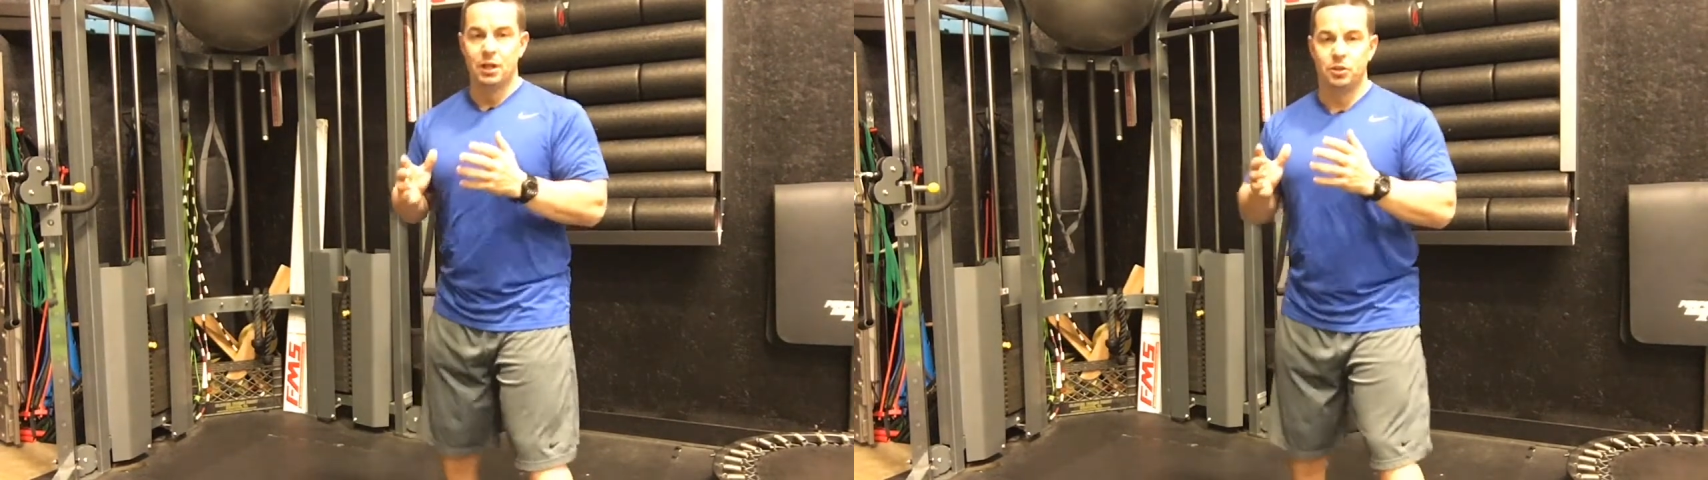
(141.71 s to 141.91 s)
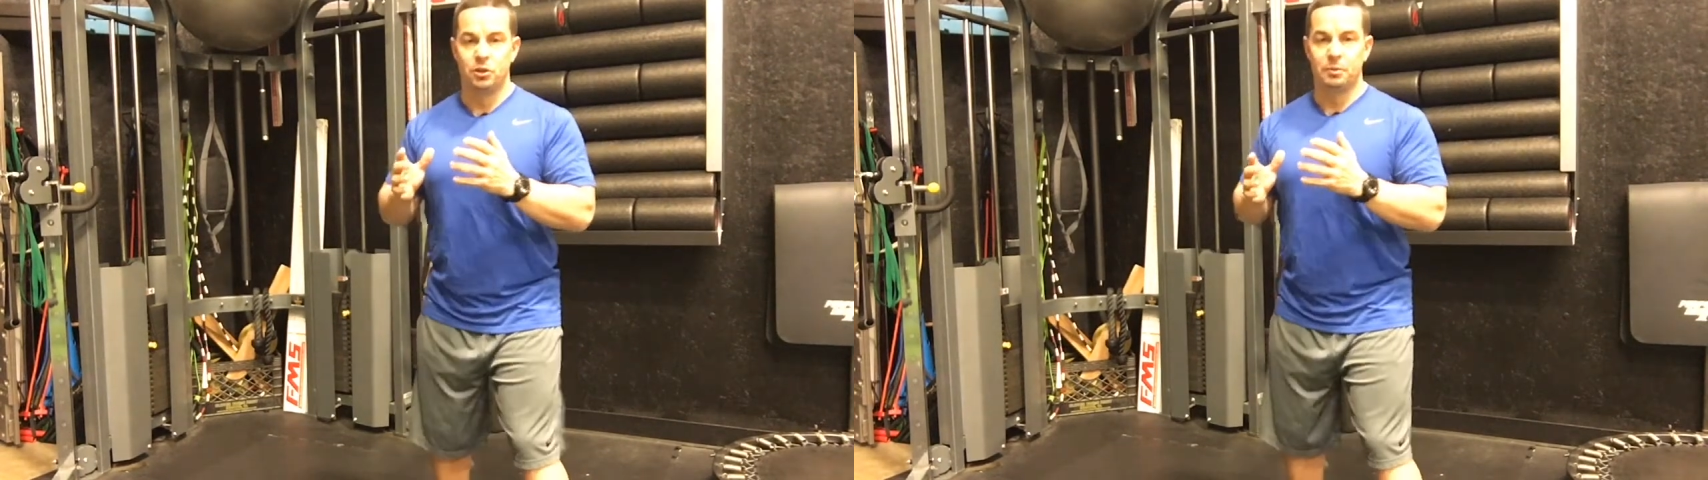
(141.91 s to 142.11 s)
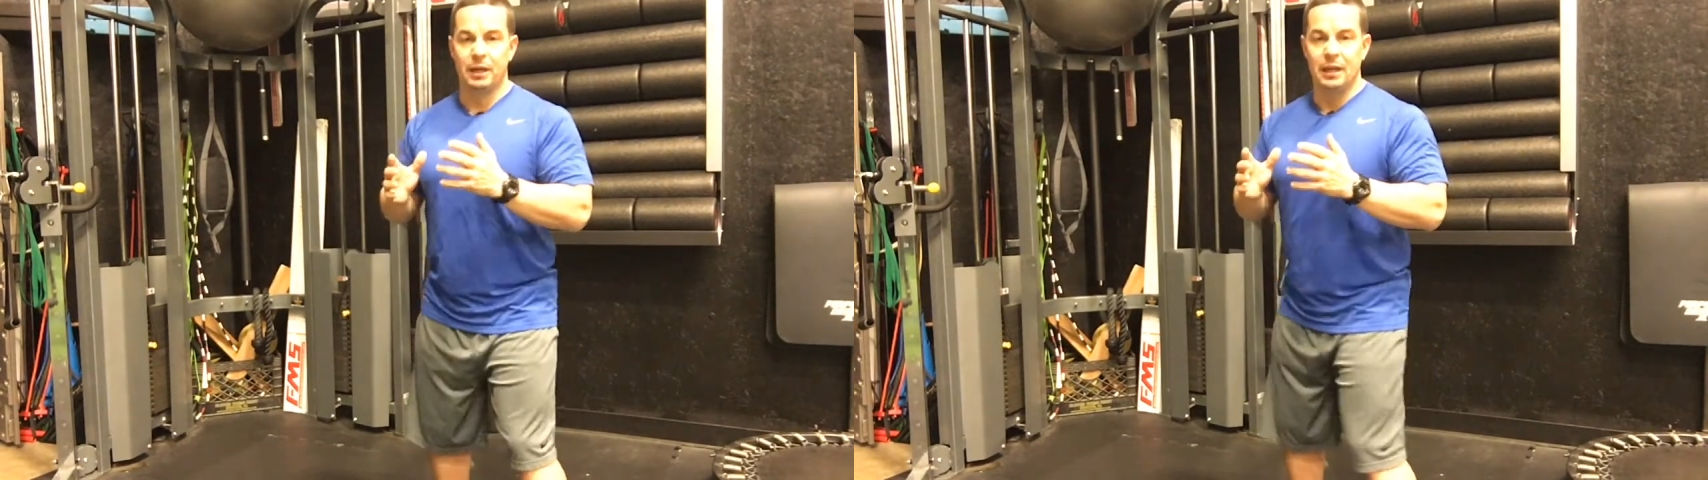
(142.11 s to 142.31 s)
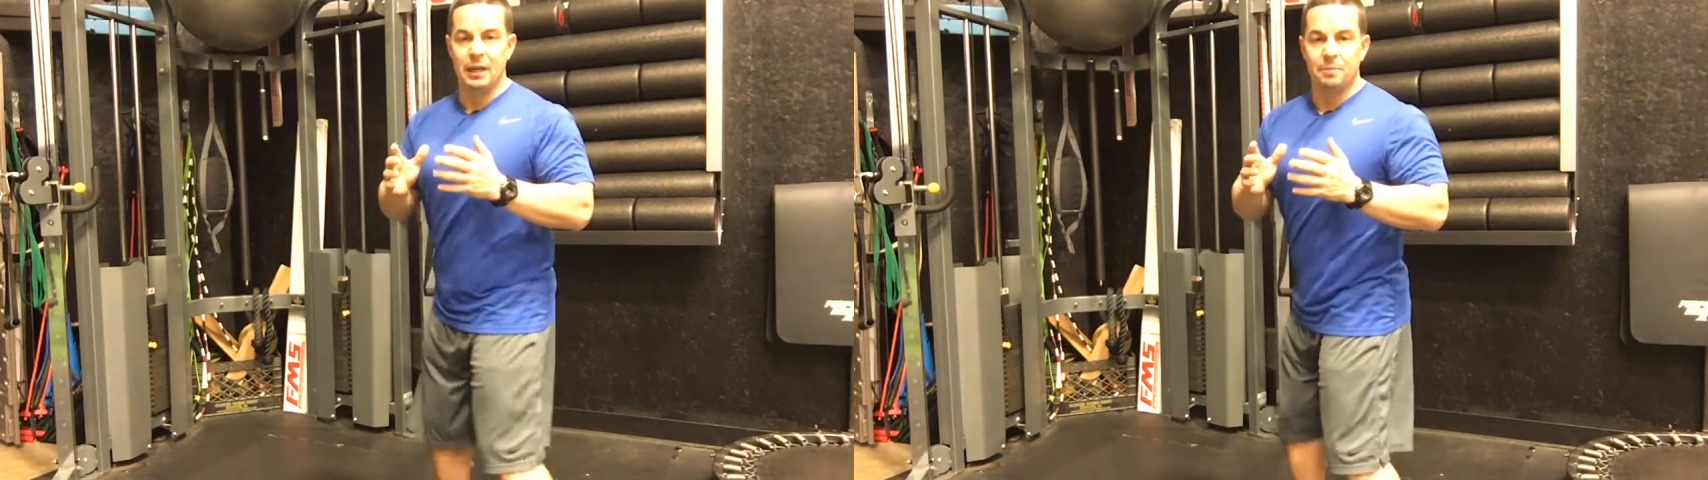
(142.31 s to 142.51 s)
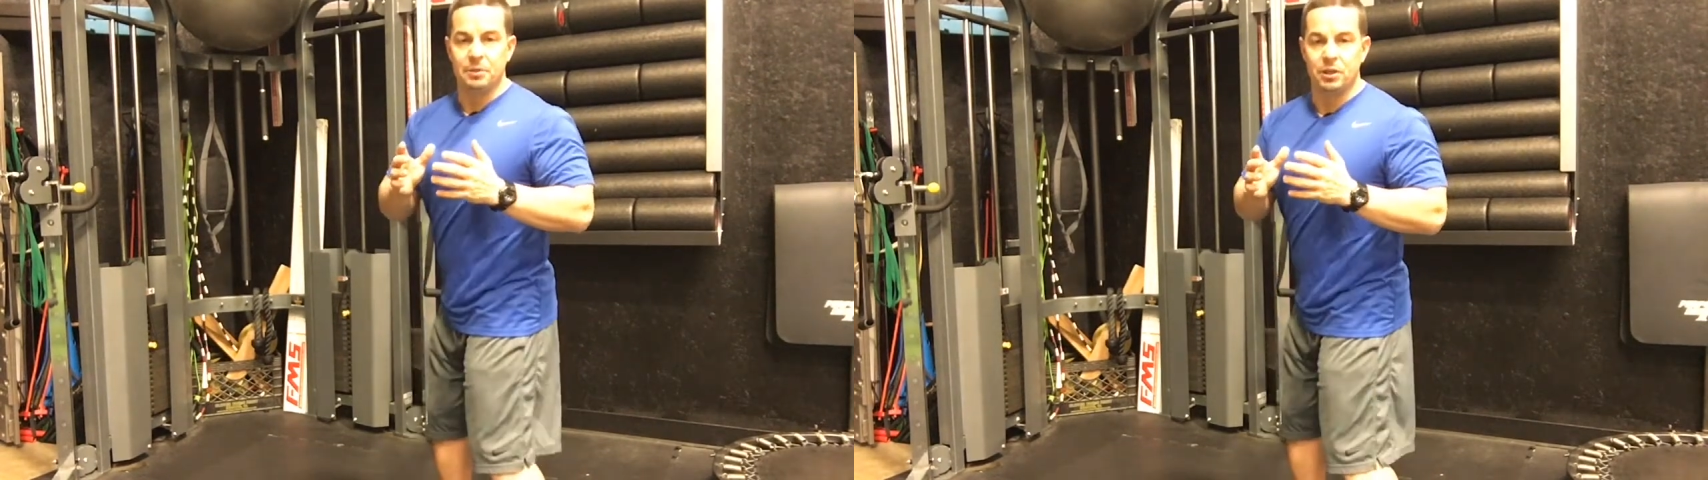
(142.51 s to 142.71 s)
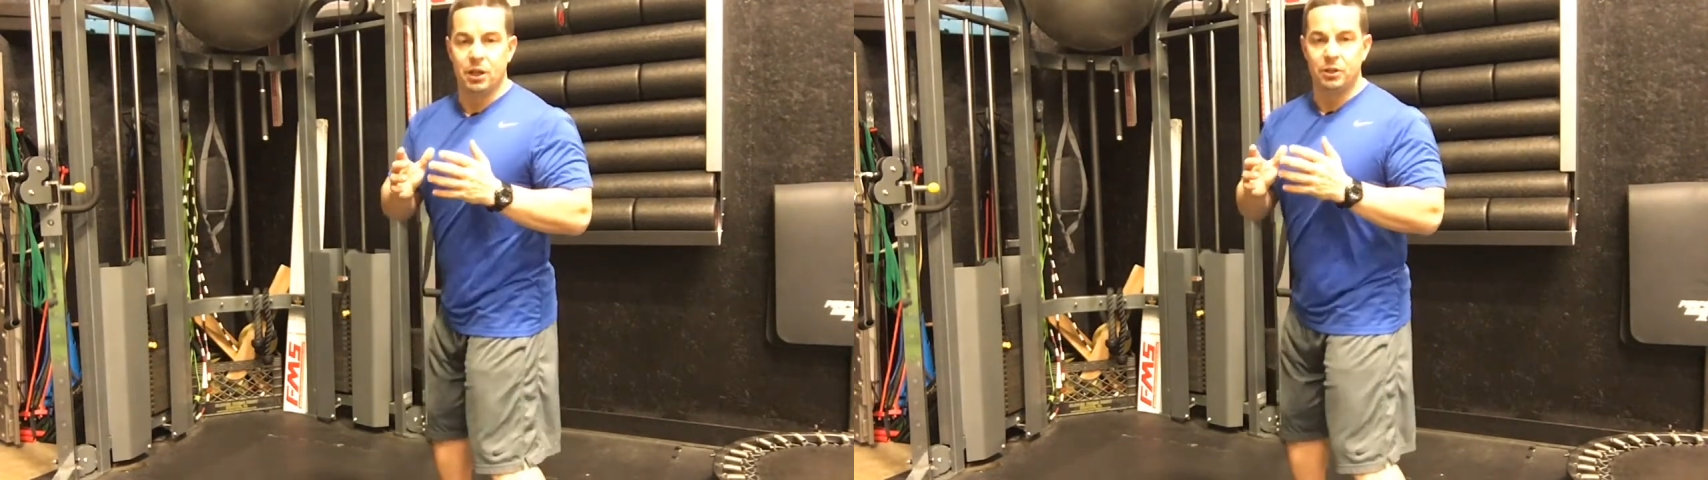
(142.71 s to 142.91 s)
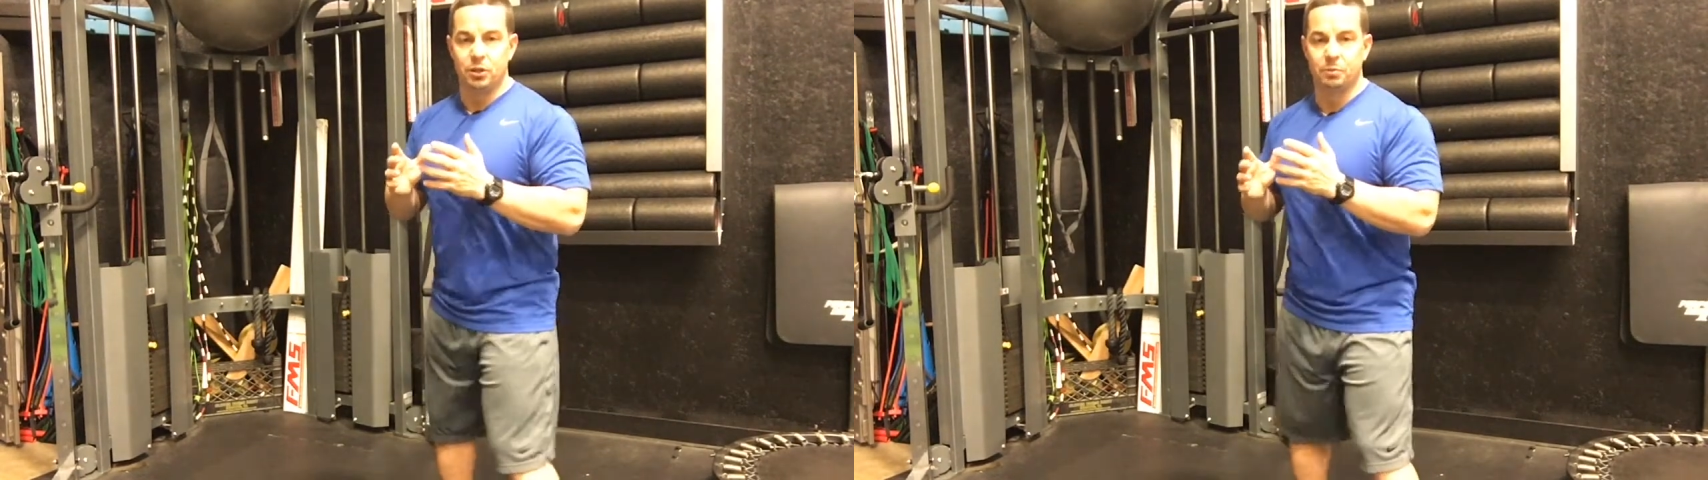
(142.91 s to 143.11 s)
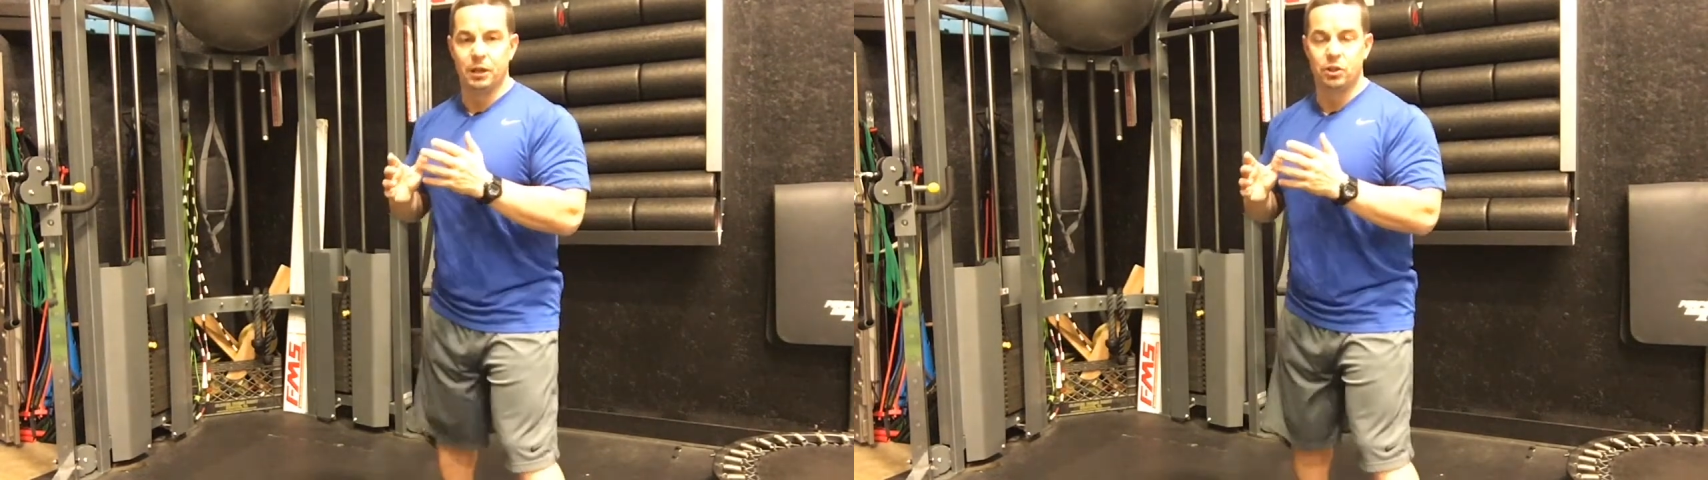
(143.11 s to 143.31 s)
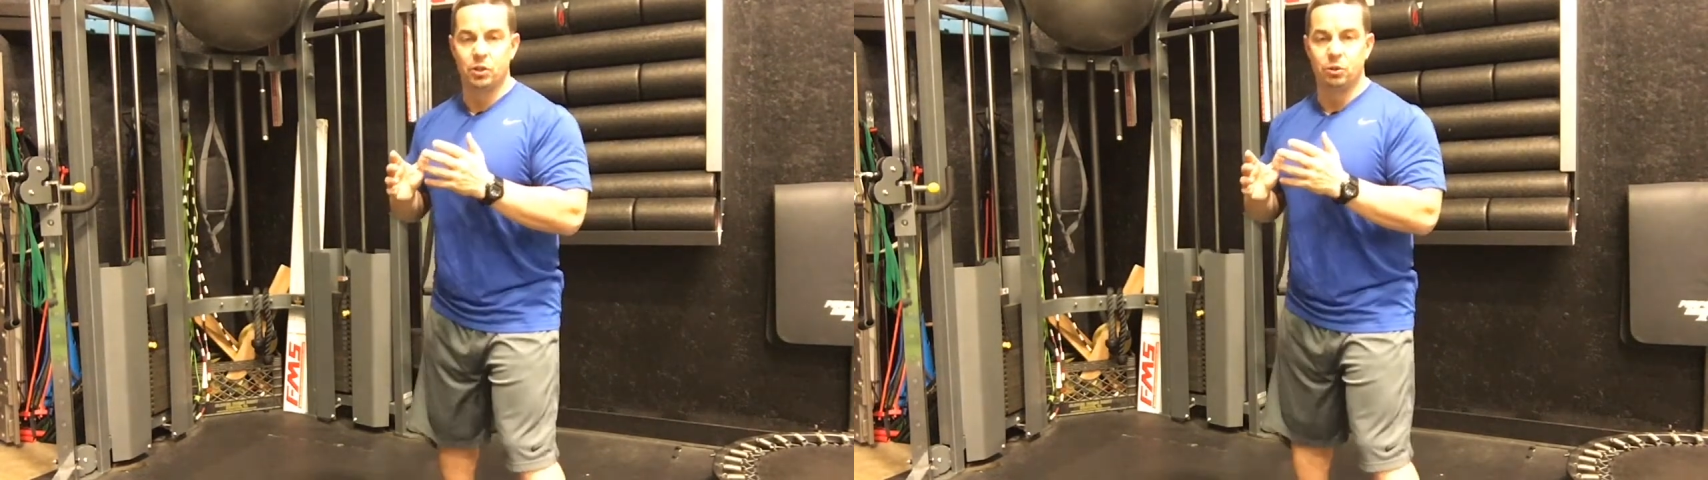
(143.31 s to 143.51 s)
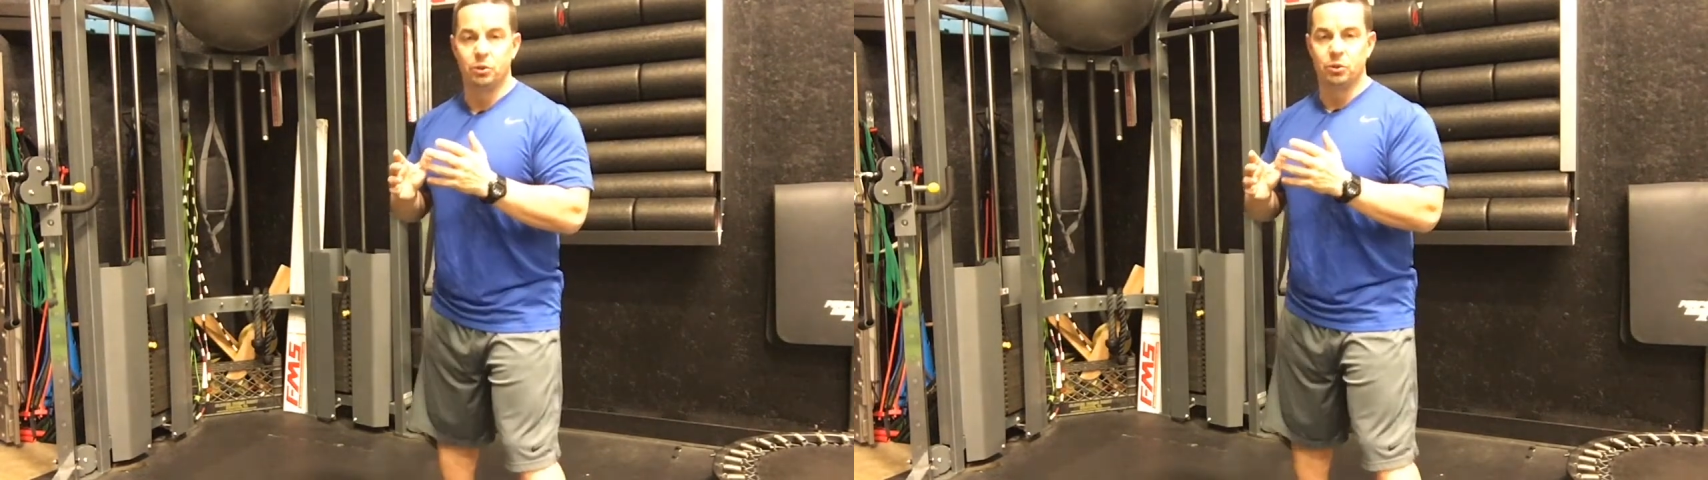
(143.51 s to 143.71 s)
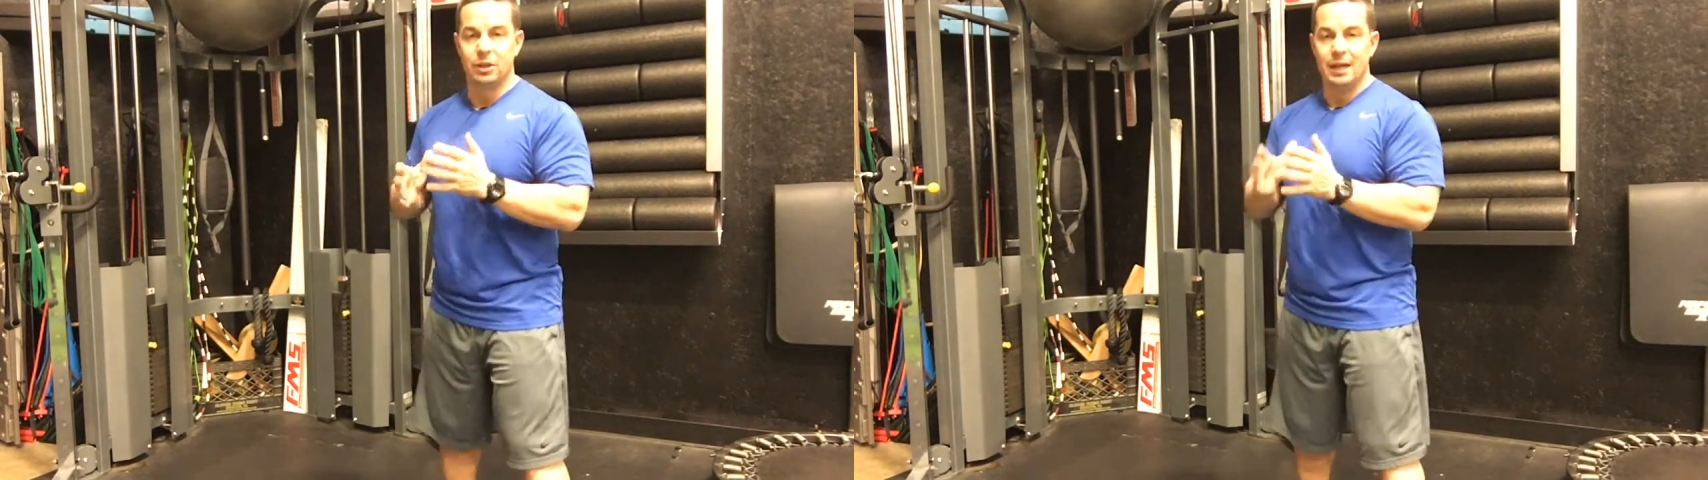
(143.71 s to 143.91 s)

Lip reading: turn my hips under my shoulders.